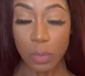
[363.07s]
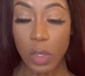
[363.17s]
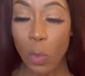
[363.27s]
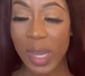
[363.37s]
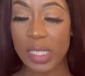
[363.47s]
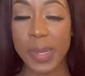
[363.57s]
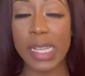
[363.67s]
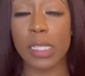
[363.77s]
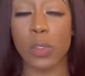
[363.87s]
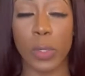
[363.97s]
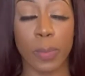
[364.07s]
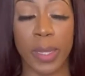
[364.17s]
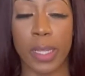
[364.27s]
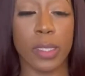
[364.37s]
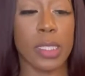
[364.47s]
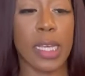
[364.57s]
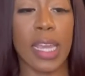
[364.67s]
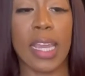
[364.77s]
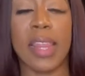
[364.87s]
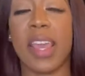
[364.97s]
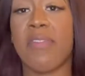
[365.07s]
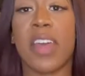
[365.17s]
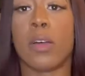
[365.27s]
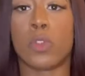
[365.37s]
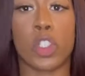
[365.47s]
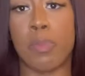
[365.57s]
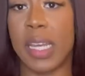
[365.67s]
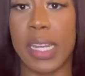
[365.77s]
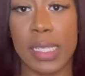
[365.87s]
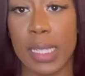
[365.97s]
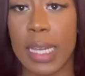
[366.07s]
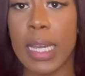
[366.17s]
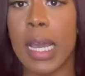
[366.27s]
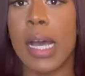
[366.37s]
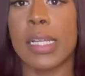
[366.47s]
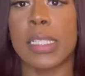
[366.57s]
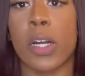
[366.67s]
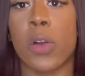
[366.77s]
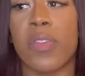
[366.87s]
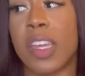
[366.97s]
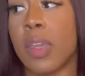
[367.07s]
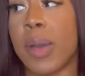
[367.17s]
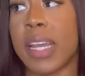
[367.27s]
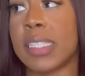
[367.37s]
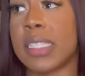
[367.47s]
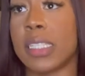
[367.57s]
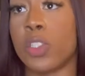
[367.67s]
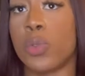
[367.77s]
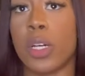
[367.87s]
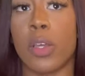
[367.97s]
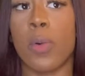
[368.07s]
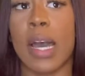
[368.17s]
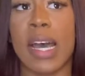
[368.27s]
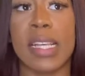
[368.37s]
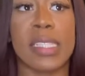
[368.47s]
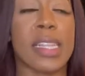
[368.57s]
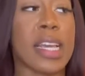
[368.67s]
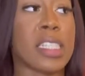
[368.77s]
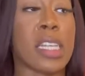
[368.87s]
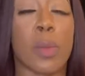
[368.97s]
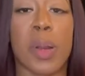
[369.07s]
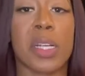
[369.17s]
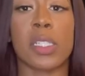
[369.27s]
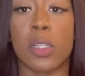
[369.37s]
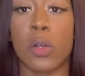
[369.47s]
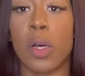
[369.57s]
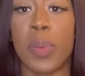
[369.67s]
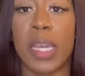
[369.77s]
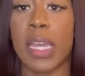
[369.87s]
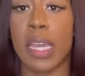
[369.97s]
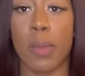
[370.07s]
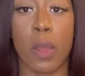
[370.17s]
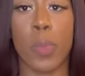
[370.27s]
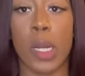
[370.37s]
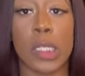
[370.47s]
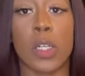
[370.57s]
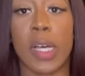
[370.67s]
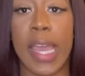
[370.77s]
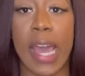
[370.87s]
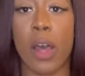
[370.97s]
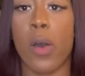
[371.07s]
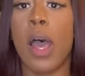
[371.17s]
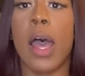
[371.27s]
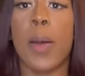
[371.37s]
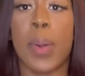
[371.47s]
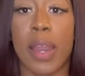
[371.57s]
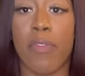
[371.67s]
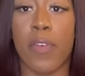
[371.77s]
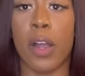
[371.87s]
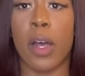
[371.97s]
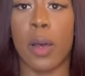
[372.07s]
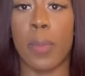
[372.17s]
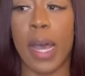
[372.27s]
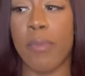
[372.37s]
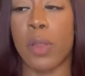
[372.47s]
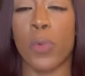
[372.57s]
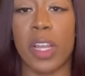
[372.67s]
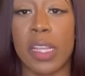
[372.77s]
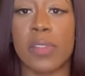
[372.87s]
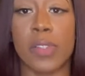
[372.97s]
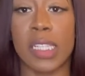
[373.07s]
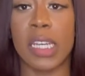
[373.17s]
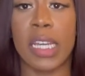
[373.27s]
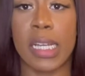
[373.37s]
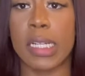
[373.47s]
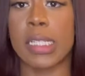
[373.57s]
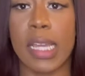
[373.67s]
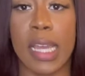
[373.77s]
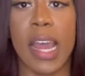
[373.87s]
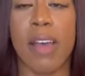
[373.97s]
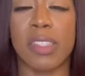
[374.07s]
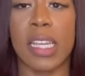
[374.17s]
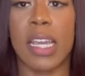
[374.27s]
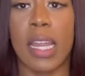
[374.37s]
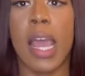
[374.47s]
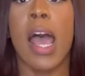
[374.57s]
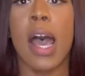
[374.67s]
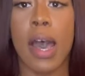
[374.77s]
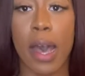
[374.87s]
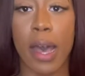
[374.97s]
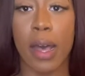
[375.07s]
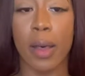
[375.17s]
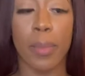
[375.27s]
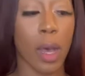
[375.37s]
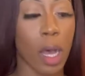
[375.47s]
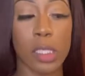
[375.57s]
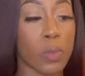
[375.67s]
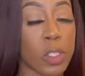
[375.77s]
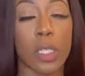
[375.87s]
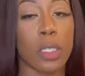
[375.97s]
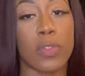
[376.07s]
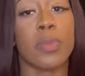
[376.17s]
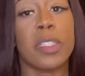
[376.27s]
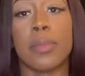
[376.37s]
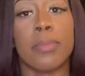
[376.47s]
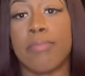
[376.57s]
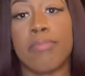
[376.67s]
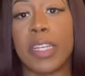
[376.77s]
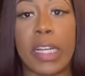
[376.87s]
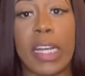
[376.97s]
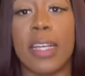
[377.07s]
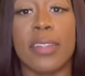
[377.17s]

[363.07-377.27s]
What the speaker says: belts, sweat belts, and they've helped tremendously. So if anybody tells you otherwise, then that's their personal opinion, their personal account. But I've been wearing these for 10 years and I've seen awesome results from them, period.